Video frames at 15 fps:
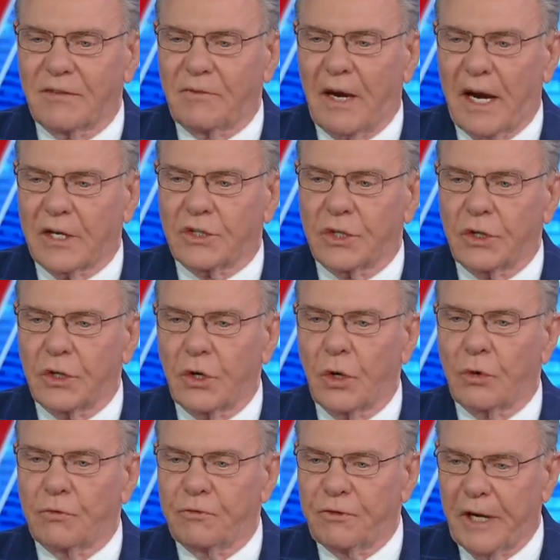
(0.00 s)
evacuation
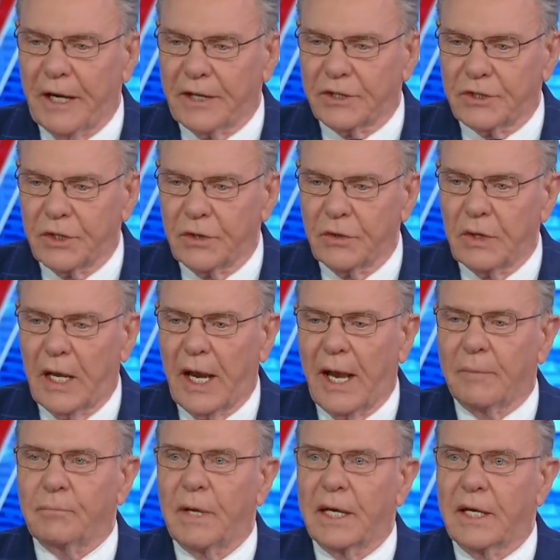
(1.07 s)
go faster
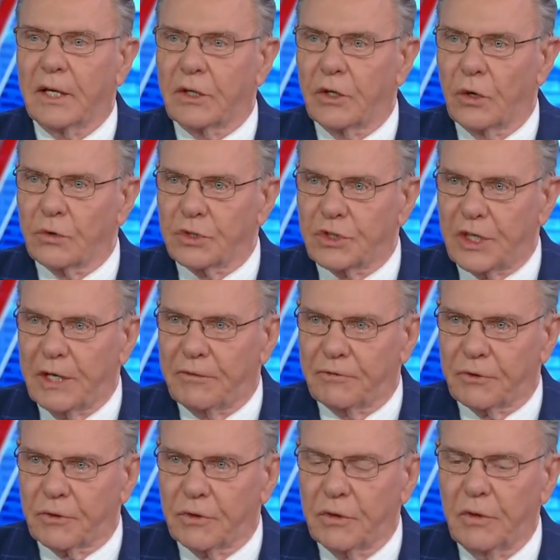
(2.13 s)
and make it go
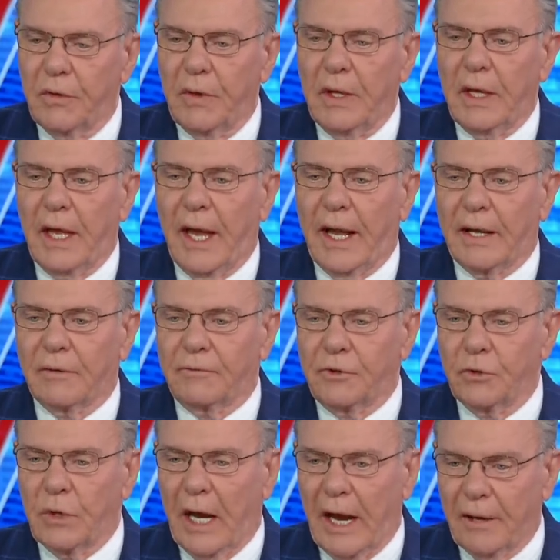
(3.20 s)
safer. And if
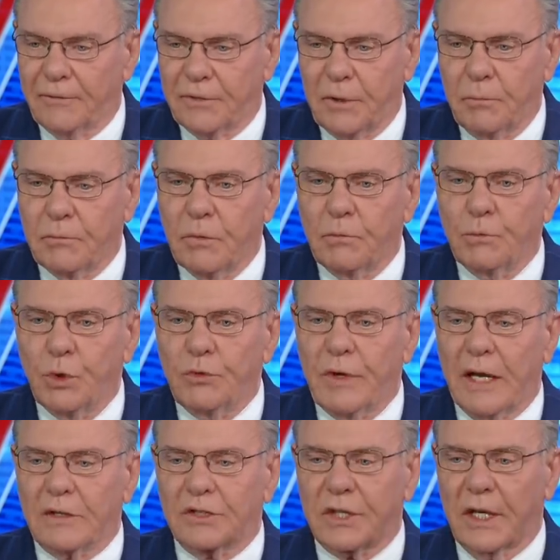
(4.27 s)
you have to move
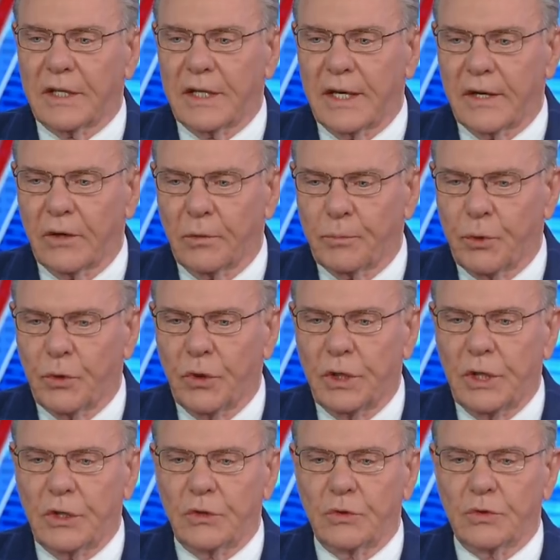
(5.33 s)
outside the airport
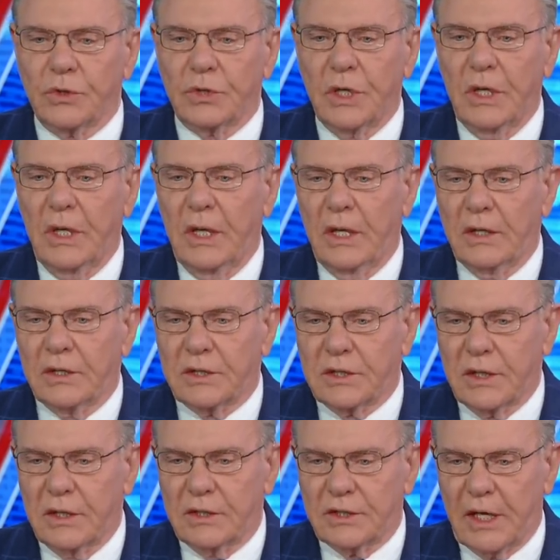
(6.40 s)
and use,
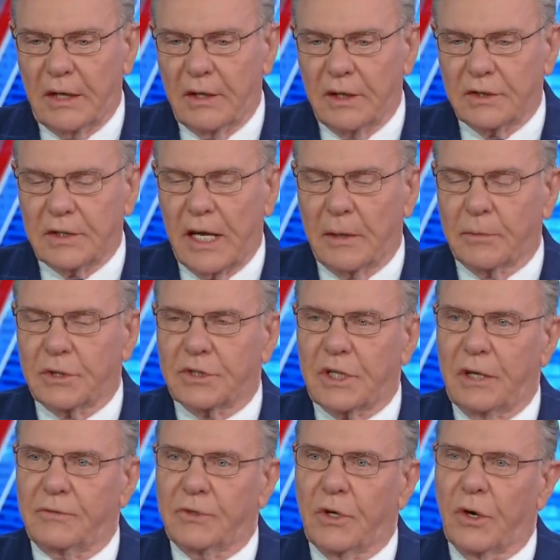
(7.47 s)
establish
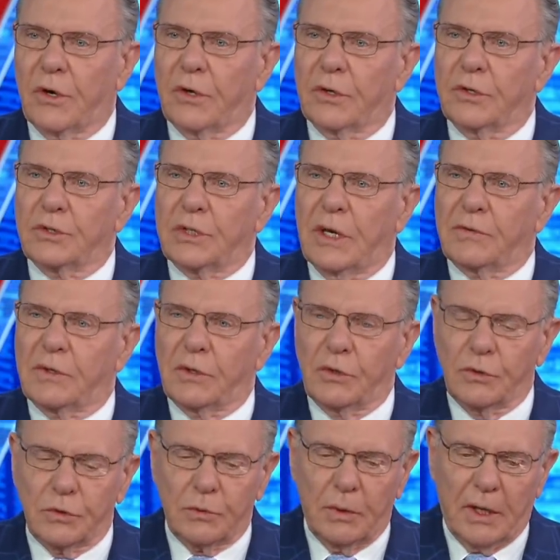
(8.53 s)
safe corridors, you have to
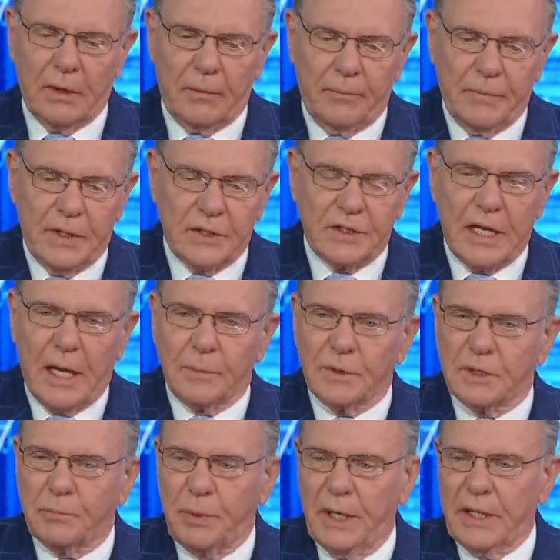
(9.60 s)
use, uh,
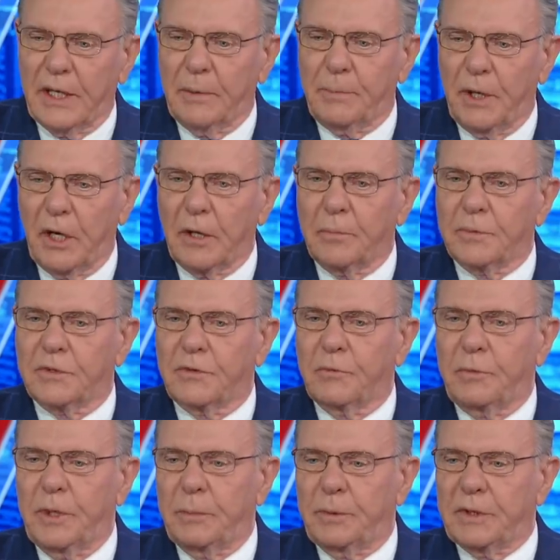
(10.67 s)
establish pickup hubs for
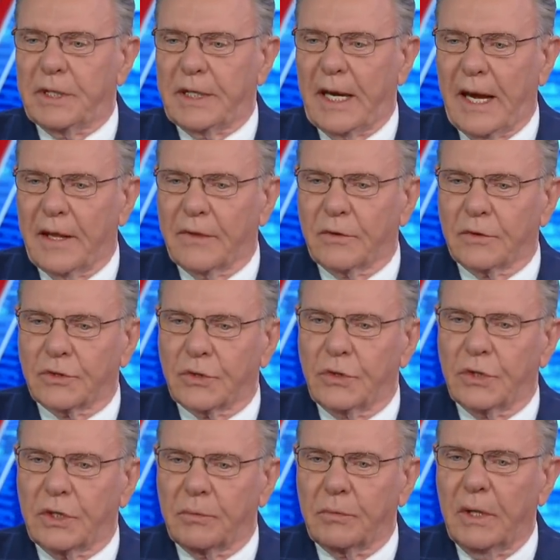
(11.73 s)
people to gather so
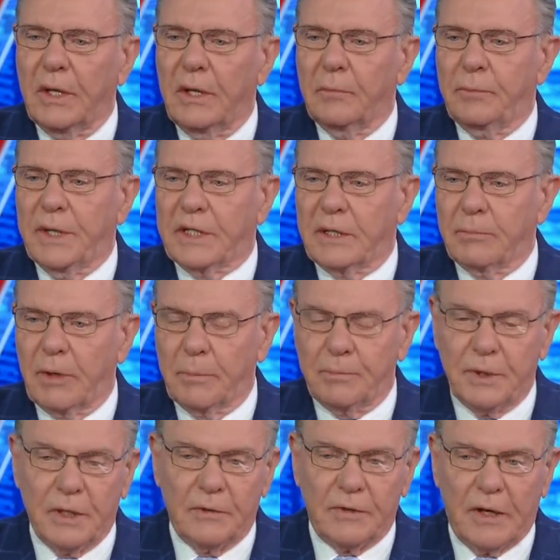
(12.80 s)
you can pick them up
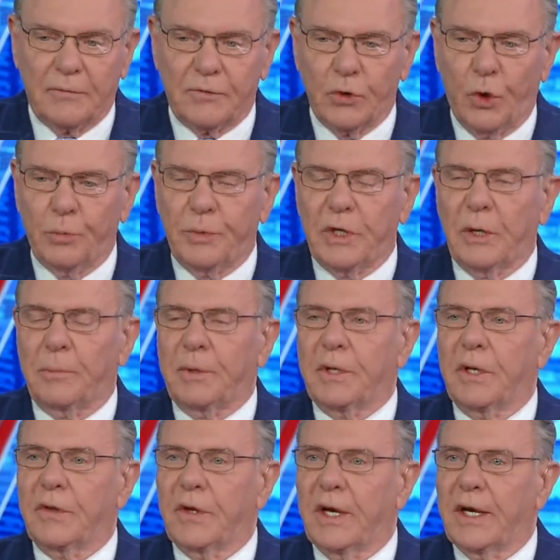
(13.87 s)
there. If you have to open up
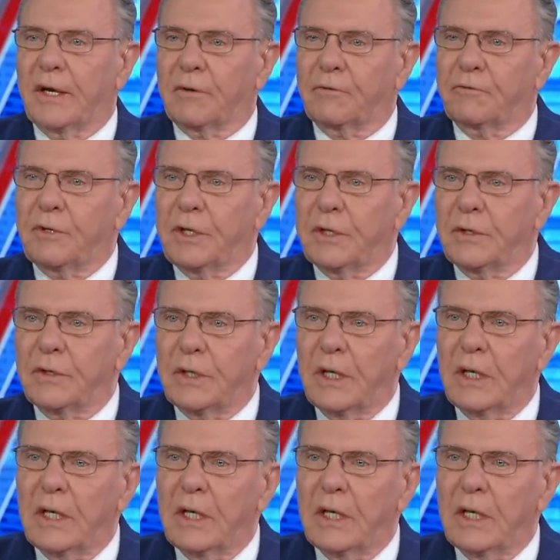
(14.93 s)
another airfield,